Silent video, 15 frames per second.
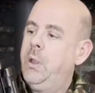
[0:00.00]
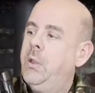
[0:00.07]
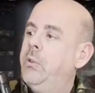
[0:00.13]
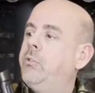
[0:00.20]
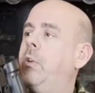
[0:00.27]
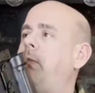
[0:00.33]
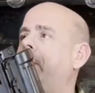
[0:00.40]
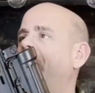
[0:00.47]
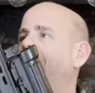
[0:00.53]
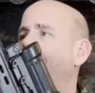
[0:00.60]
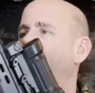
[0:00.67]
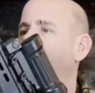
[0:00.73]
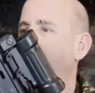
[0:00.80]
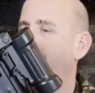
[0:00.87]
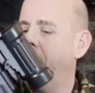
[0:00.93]
So if you're
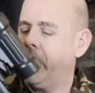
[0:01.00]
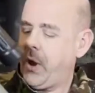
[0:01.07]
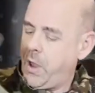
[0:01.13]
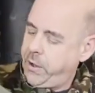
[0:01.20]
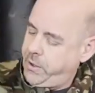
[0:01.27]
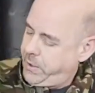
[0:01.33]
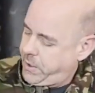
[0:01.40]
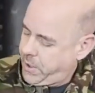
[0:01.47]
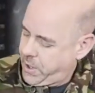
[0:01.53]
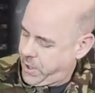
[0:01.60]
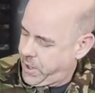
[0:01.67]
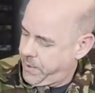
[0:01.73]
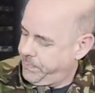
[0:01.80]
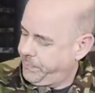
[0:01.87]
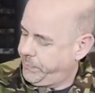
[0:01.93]
familiar with the gun,
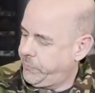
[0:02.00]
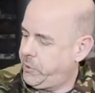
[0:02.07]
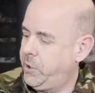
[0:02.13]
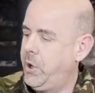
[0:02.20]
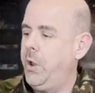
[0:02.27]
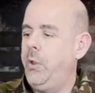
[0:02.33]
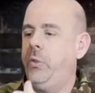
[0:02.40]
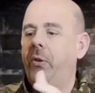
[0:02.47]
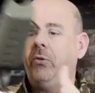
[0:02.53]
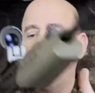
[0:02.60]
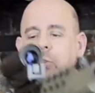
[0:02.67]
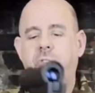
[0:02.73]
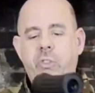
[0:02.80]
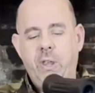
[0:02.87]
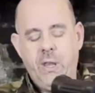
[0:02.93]
you know this
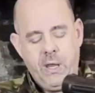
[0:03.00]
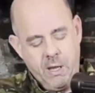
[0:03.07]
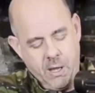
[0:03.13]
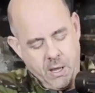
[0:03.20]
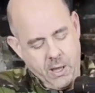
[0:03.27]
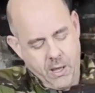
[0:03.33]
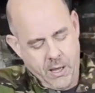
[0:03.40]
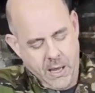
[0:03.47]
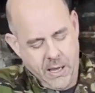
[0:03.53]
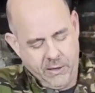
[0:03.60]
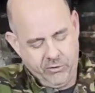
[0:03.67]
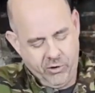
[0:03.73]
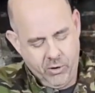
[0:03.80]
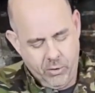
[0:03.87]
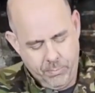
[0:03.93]
is the
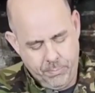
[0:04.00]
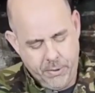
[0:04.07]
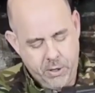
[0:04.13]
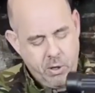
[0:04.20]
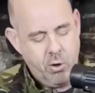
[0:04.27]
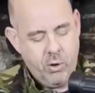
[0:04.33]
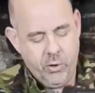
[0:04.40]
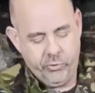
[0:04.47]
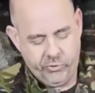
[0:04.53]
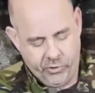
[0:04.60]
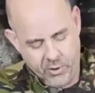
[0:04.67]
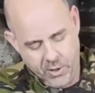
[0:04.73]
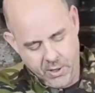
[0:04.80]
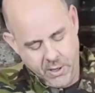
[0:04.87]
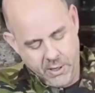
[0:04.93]
A2 because
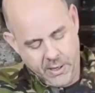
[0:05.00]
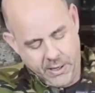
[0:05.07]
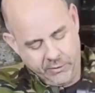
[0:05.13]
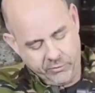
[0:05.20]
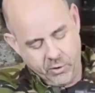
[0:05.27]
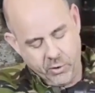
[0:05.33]
it's